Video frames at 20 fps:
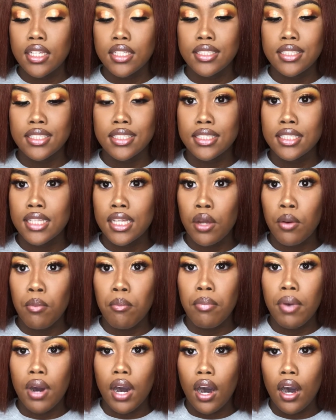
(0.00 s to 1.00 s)
just get a
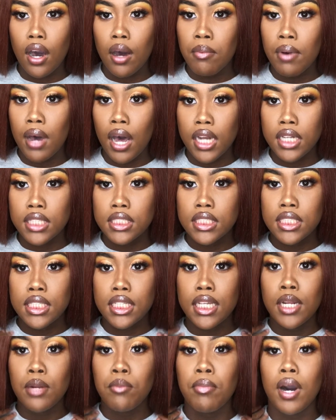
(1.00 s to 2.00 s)
bob. Honestly,
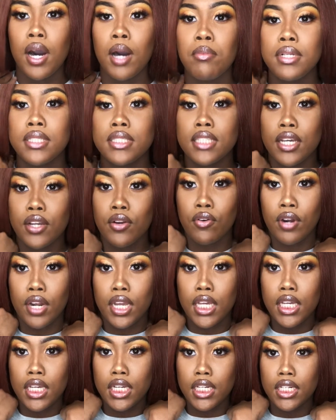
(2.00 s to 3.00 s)
get a bob that's like
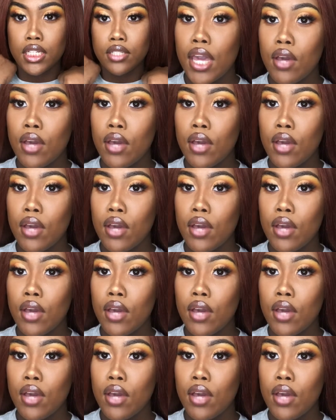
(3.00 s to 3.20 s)
right here.